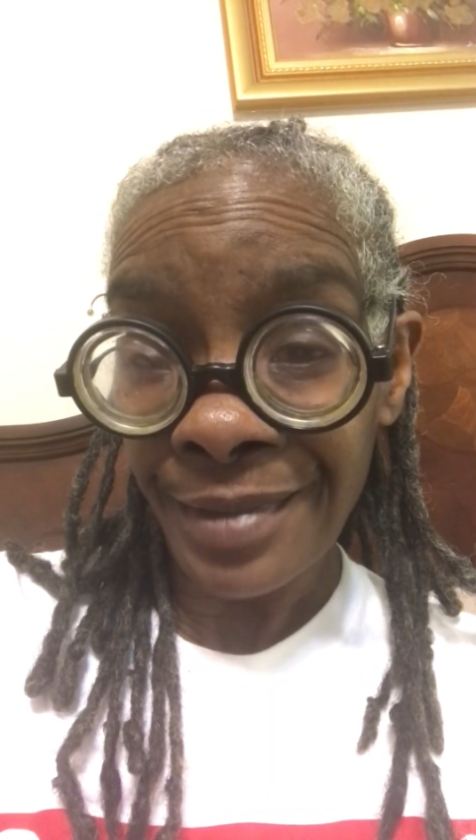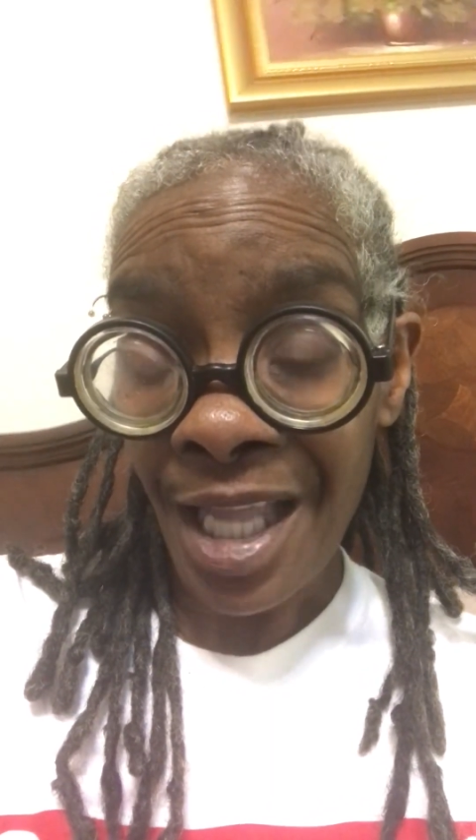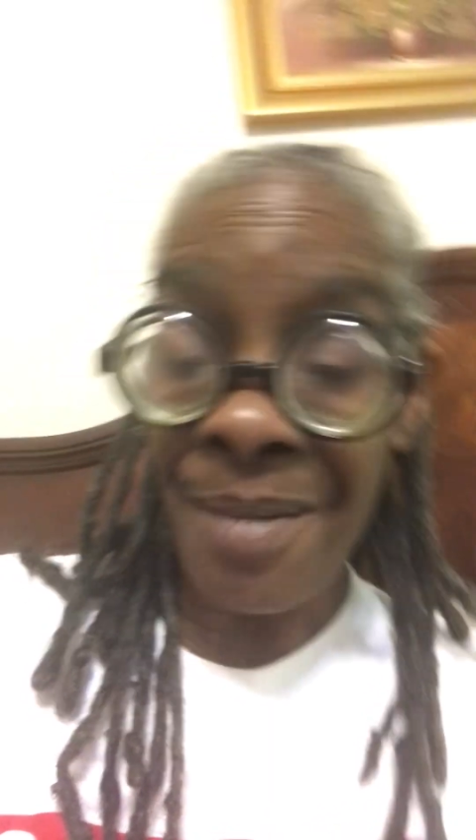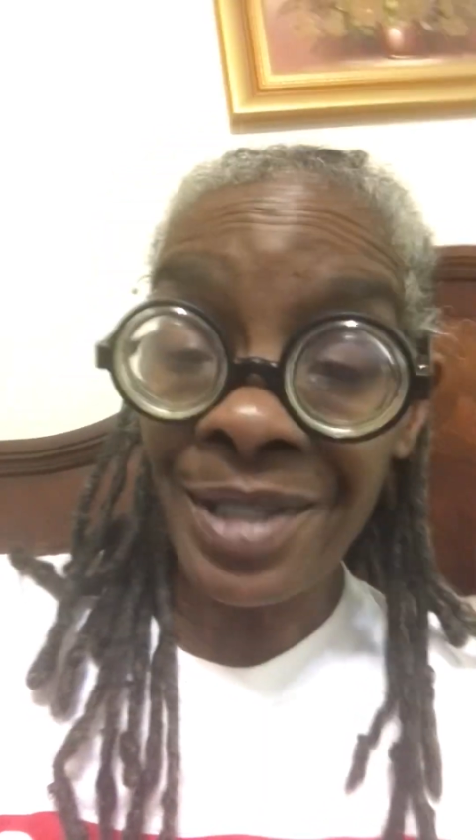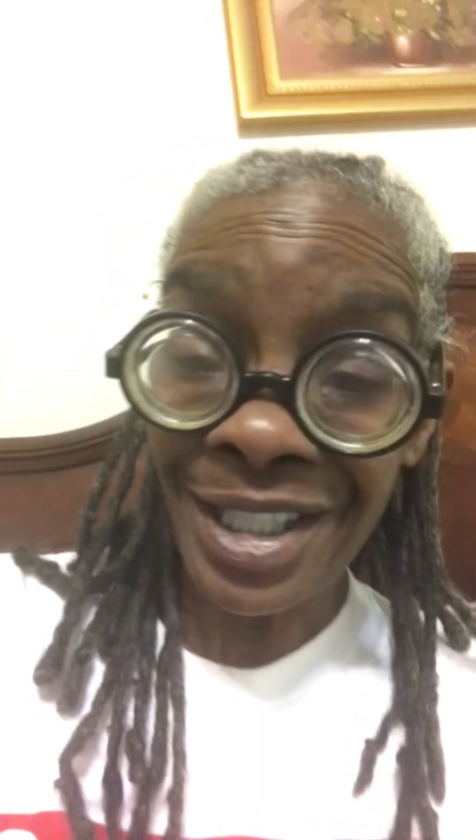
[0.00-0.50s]

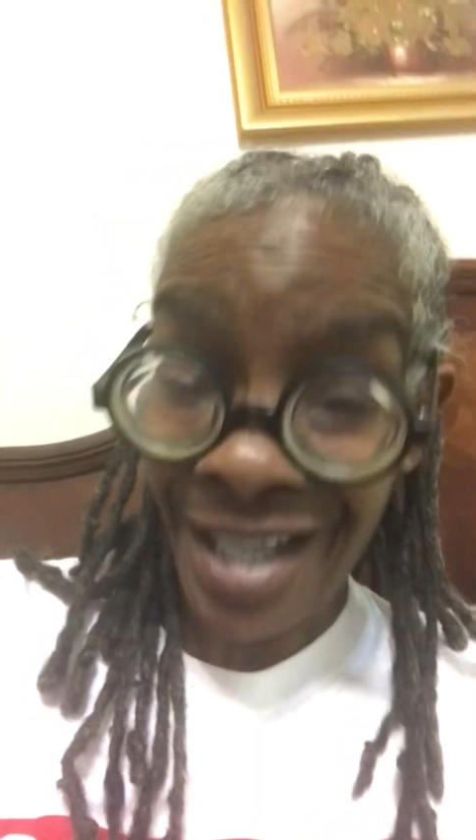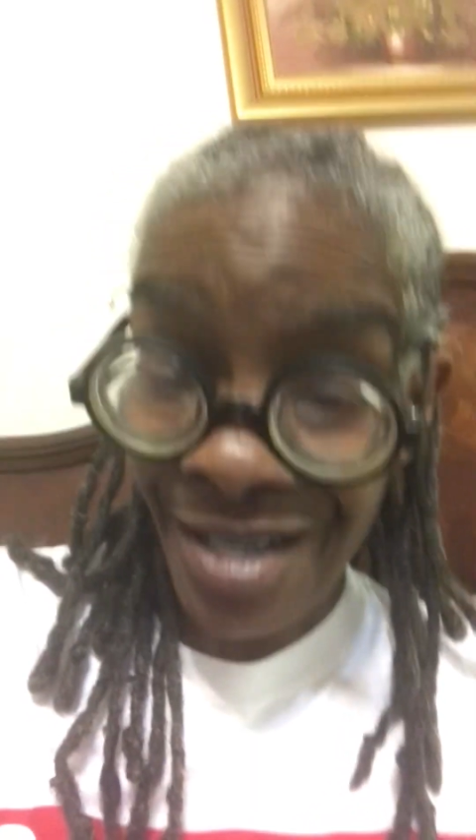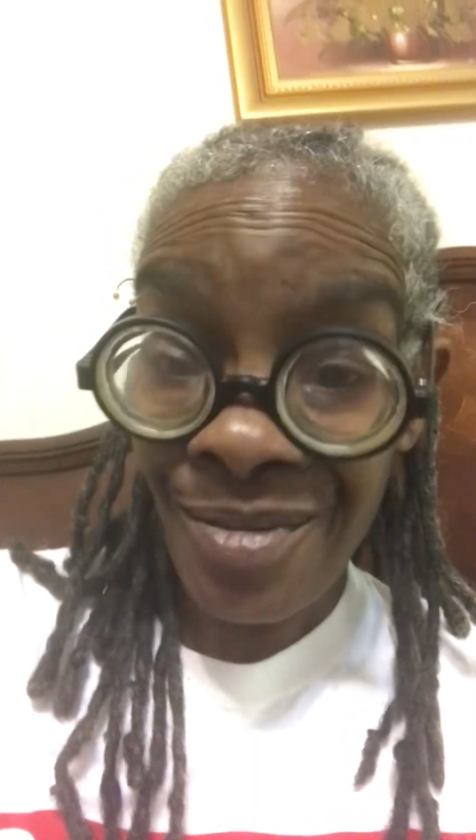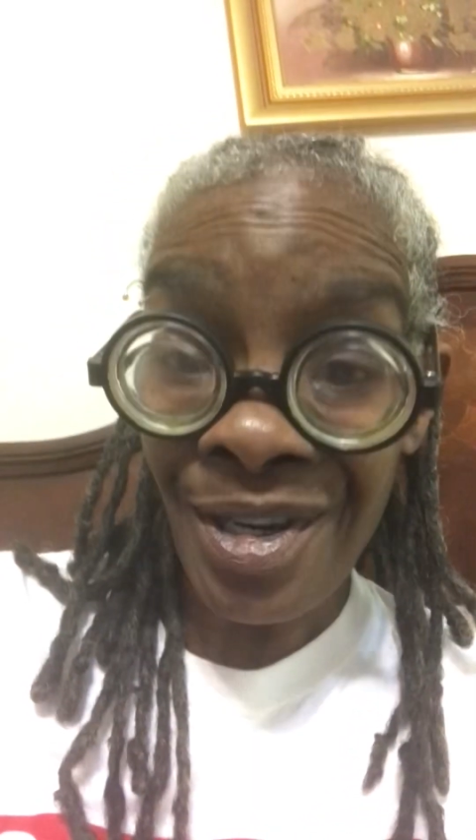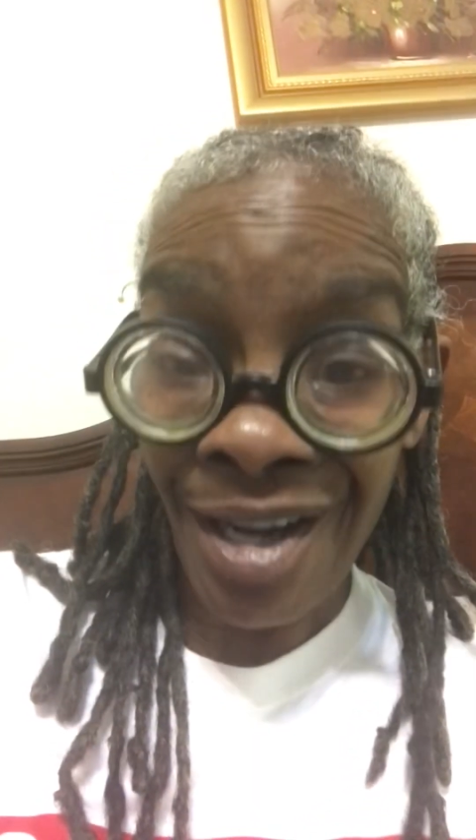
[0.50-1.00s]
I'm going to tell you
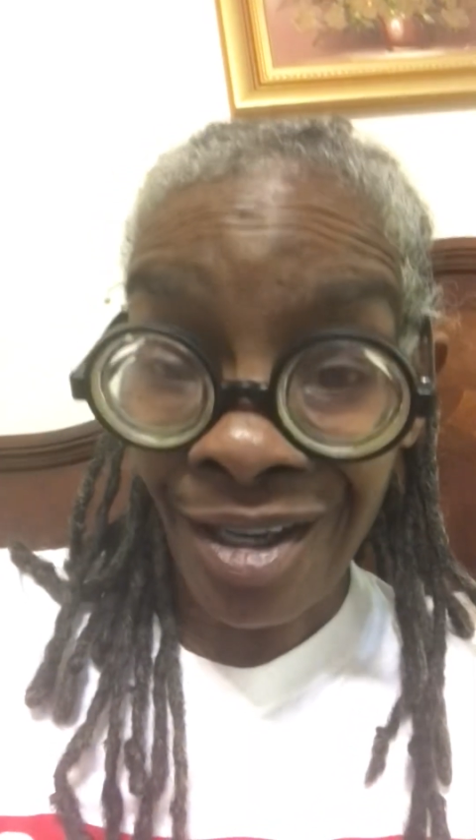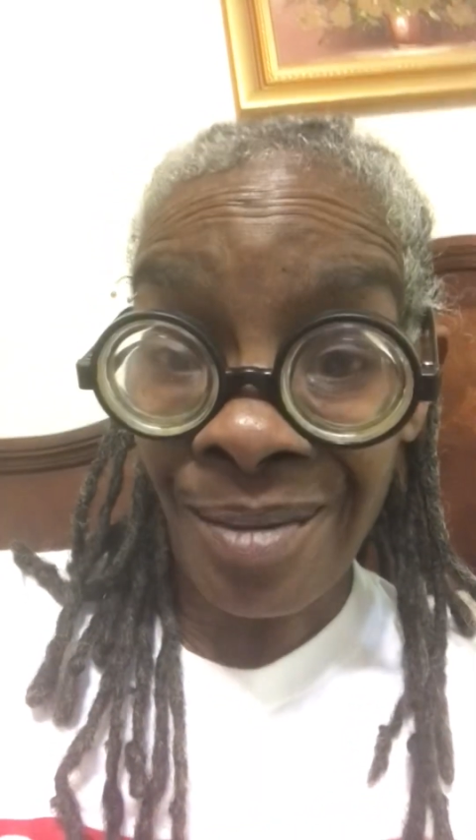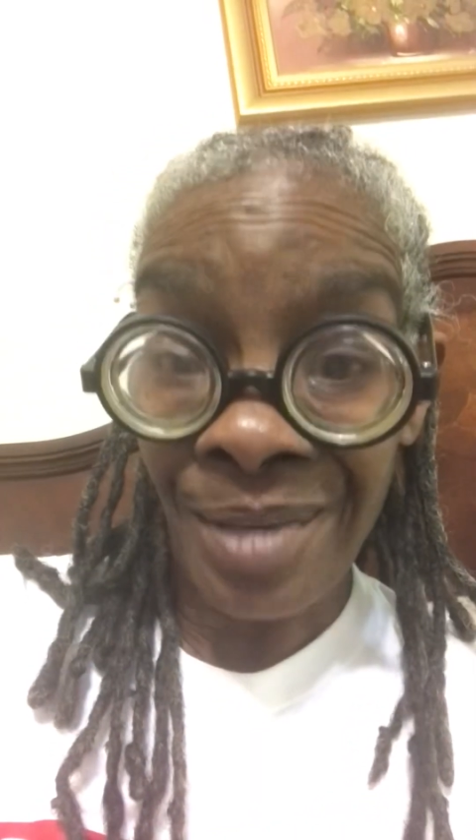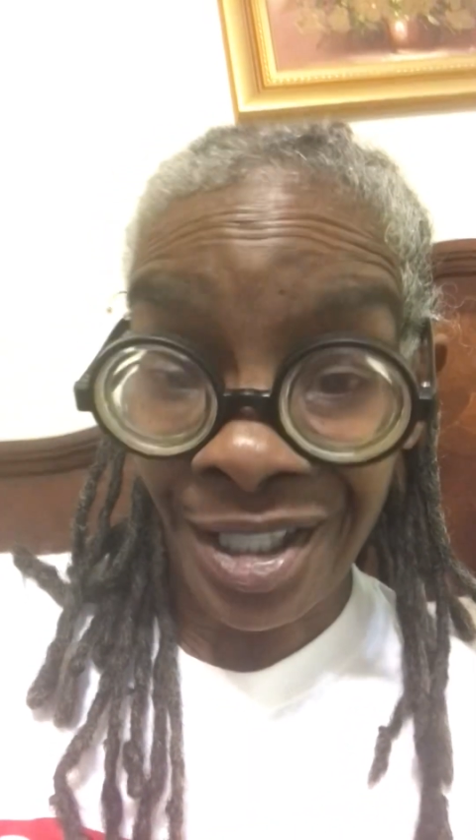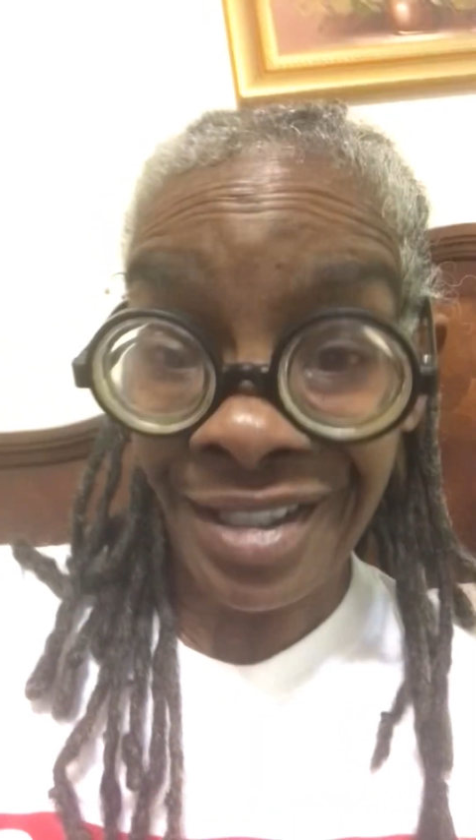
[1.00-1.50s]
what Uncle
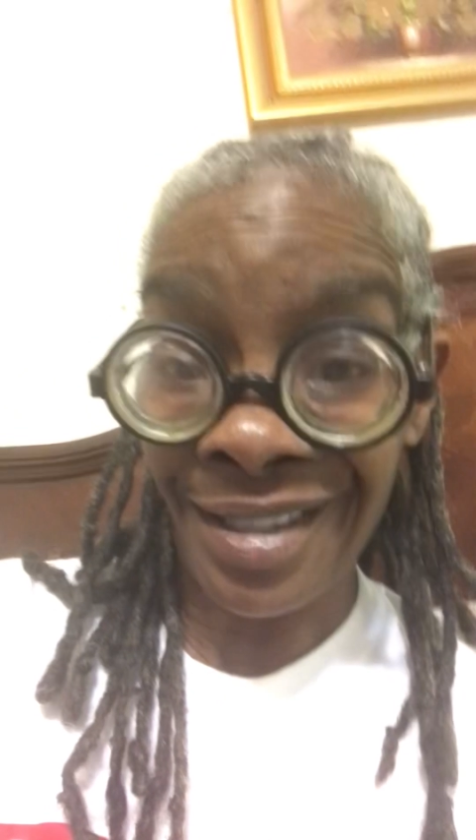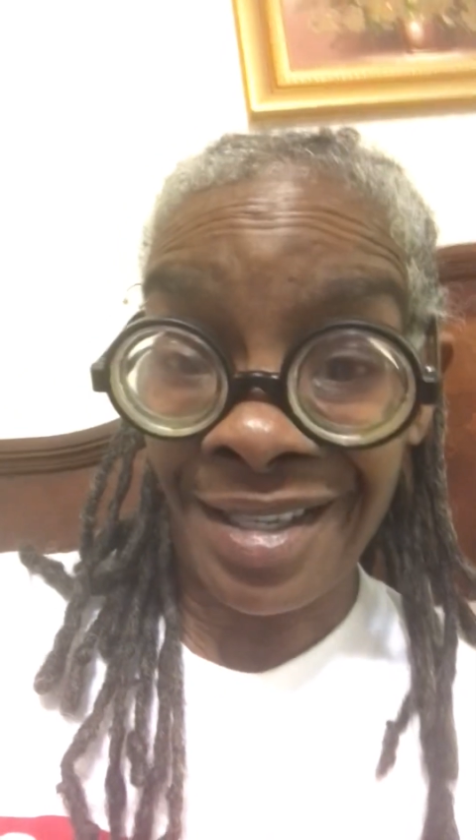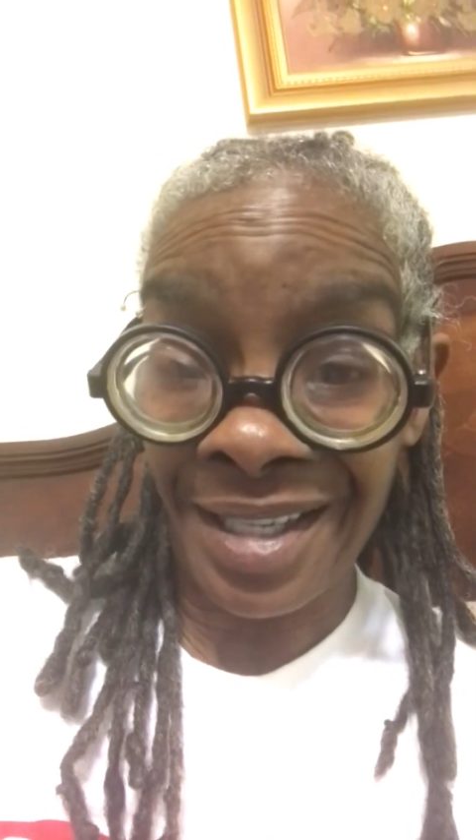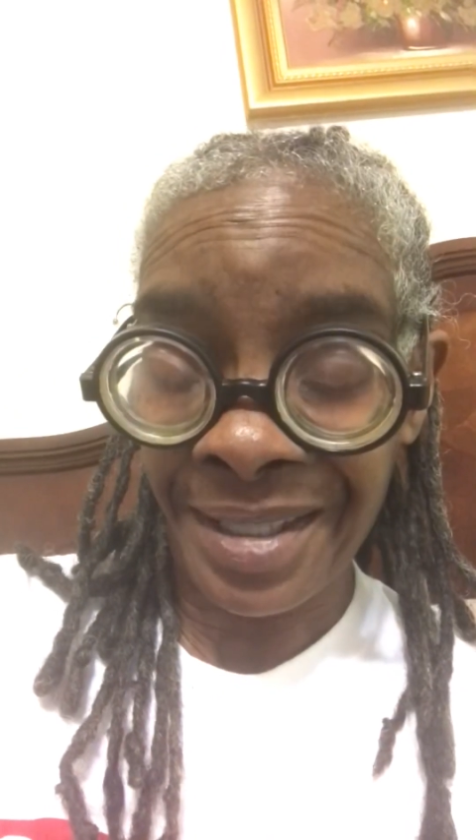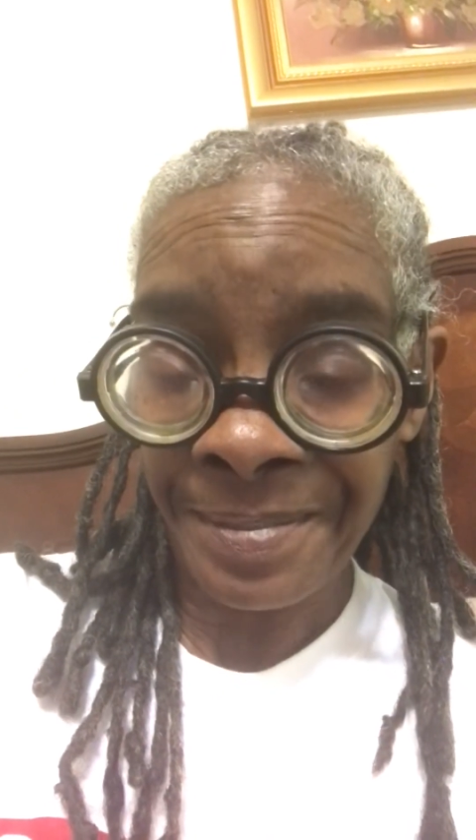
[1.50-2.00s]
Buster done.